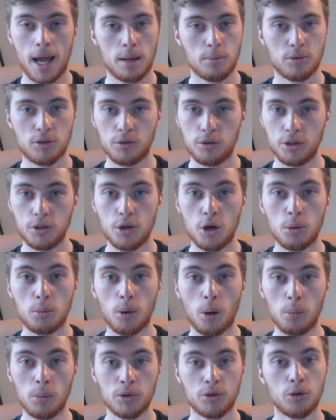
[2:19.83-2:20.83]
Absolutely no
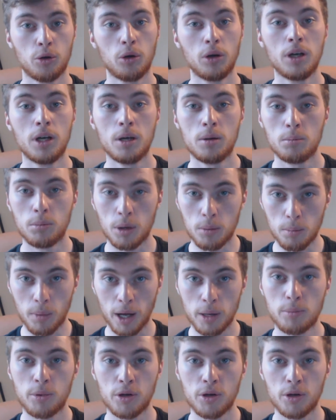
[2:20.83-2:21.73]
problem at all, but my